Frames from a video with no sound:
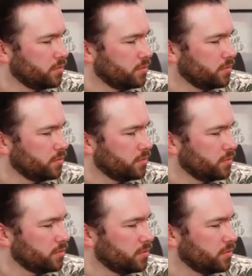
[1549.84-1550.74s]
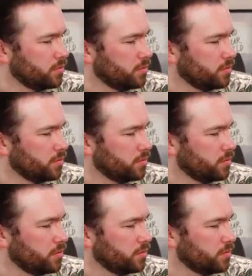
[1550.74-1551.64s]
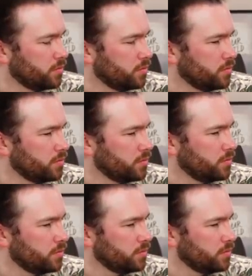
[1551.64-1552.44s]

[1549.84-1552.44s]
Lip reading: This person isn't speaking.